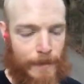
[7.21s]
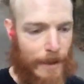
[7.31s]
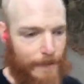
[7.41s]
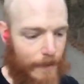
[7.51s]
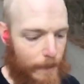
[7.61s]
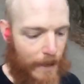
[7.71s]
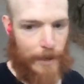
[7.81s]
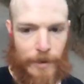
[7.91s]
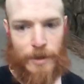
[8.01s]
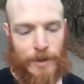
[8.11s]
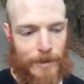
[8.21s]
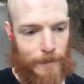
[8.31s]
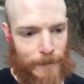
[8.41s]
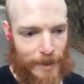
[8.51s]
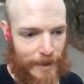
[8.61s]
Not that it matters.
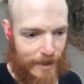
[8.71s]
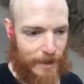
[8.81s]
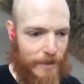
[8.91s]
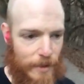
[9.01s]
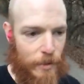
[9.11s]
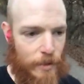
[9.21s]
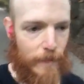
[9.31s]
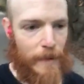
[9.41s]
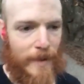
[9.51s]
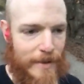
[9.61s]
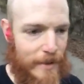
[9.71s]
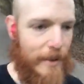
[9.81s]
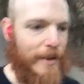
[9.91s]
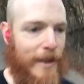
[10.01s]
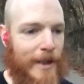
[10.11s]
Pink has nothing to do with my
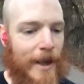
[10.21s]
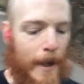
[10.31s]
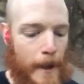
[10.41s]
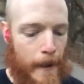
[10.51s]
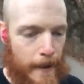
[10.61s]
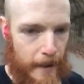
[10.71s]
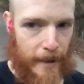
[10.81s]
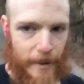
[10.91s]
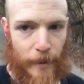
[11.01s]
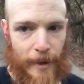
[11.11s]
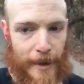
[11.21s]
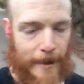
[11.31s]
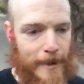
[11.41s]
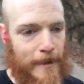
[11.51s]
masculinity. Anyway,